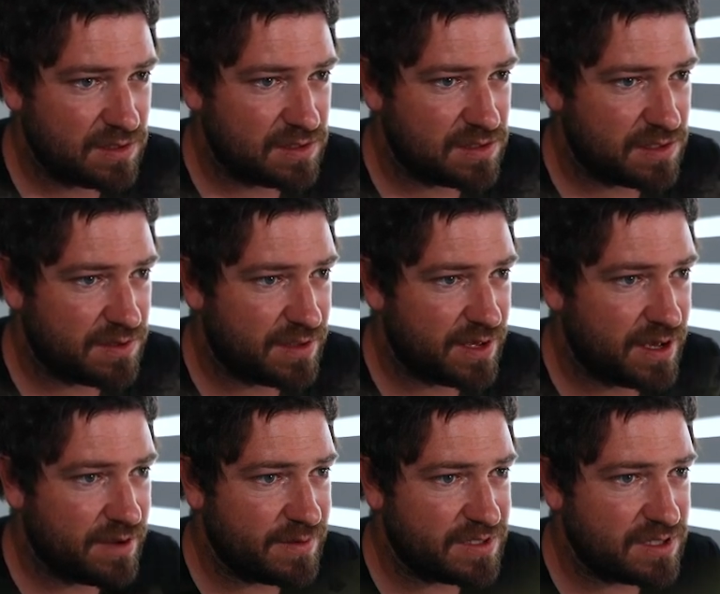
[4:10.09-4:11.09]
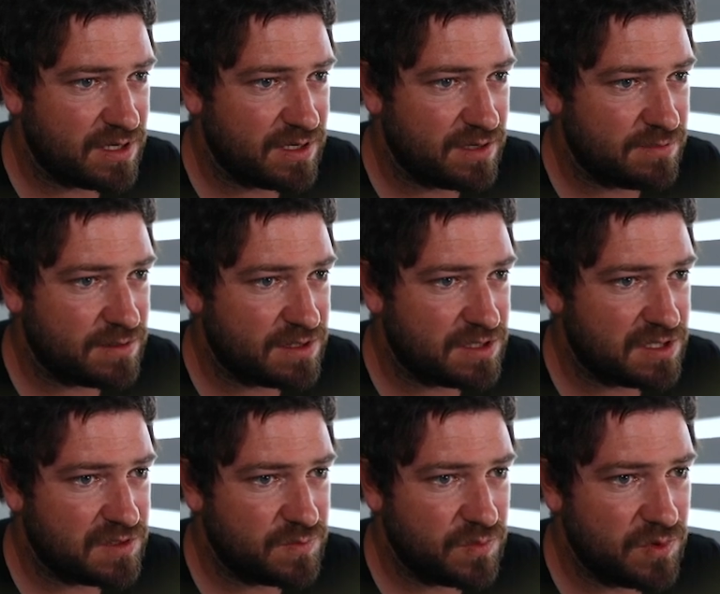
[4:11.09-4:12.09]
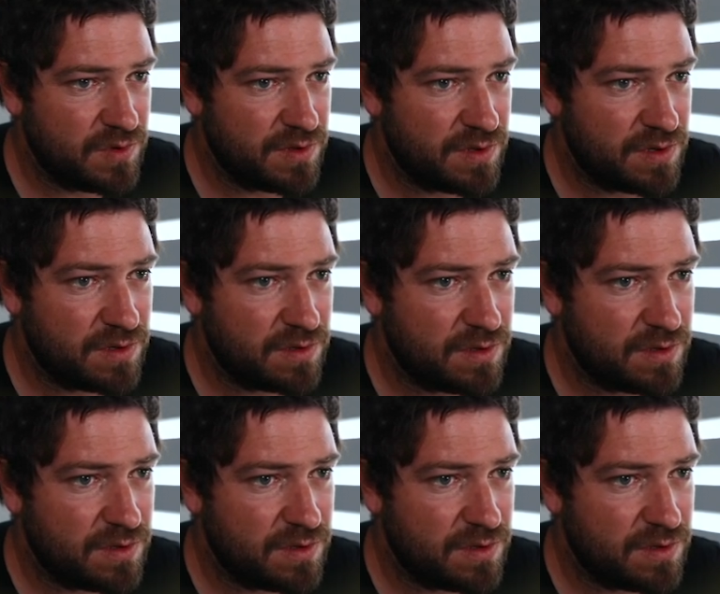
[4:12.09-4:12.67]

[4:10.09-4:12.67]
so the game is a little bit smoother.